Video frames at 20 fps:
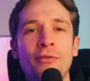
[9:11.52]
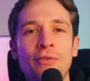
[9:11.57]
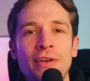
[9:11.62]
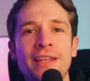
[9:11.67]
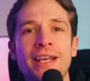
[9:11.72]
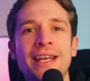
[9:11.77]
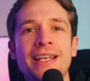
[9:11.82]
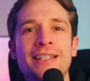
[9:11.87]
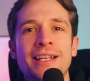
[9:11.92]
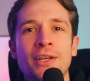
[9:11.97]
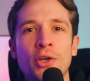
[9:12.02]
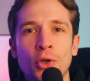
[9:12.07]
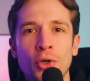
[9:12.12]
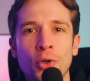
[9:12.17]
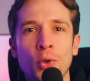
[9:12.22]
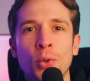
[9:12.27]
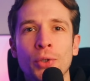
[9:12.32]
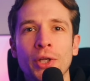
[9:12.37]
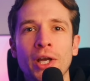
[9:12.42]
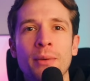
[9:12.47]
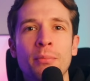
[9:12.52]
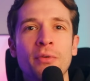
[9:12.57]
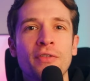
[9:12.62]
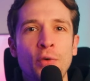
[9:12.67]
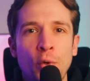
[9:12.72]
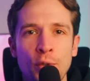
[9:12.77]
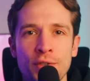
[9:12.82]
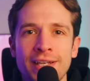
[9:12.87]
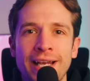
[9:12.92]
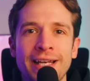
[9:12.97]
everything is in good order
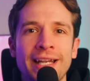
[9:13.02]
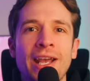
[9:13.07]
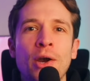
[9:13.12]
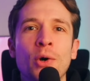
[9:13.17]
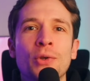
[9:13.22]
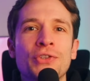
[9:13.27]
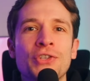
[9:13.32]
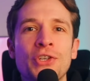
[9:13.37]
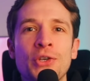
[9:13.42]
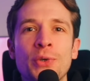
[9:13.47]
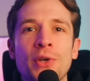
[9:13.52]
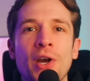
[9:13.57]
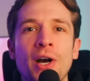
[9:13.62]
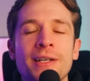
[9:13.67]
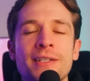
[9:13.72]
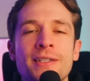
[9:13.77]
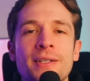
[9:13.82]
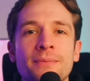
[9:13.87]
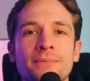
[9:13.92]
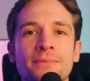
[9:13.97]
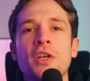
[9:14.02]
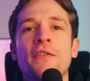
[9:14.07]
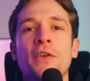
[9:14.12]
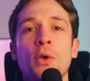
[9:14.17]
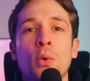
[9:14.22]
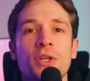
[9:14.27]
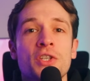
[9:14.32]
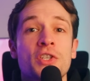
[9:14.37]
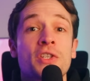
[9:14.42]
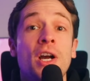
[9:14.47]
before sending it on to you guys. So if
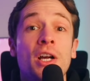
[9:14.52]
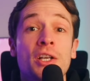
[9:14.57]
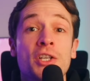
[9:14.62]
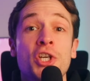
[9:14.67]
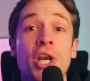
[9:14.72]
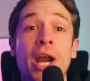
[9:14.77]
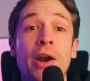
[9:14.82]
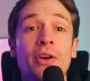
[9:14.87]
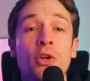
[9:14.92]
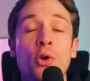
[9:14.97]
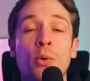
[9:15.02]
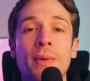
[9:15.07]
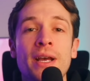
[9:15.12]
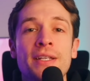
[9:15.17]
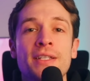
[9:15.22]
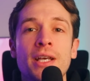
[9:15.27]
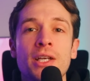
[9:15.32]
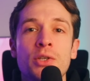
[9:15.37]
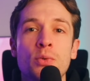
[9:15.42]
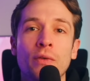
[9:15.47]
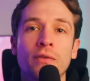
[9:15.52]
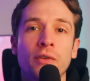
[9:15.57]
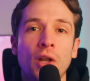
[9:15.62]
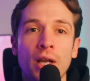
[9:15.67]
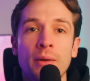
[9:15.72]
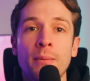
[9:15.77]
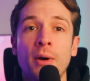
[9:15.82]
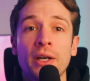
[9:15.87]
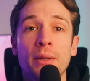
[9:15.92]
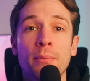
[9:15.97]
you want to start sharing your message with
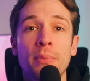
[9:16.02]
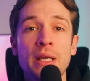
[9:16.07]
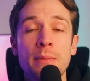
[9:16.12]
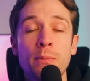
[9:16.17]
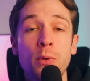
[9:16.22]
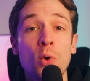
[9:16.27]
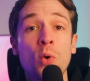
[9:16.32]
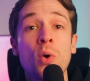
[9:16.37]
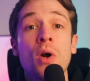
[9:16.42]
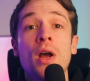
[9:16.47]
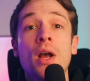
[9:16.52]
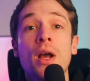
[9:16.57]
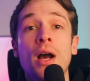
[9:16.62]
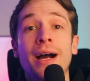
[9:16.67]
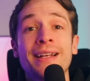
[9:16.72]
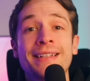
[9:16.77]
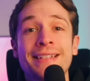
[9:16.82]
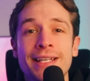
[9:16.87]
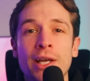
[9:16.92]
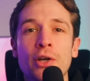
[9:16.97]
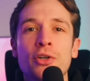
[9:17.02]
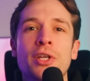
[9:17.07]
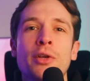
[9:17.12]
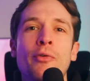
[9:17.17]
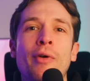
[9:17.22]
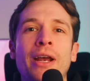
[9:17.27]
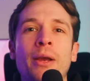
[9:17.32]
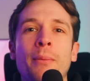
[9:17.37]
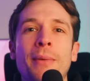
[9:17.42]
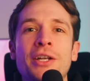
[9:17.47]
like-minded people, I
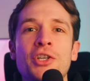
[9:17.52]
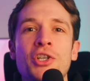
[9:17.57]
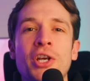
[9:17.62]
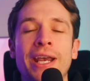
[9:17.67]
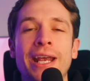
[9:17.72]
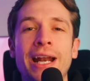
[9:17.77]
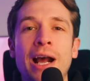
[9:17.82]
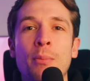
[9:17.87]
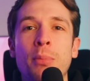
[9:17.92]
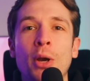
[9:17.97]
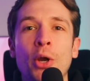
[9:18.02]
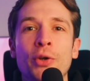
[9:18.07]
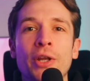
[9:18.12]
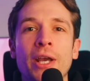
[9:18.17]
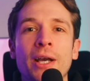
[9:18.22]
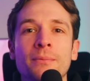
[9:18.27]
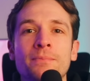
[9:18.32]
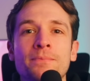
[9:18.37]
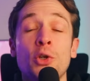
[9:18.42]
seriously recommend checking out Podia.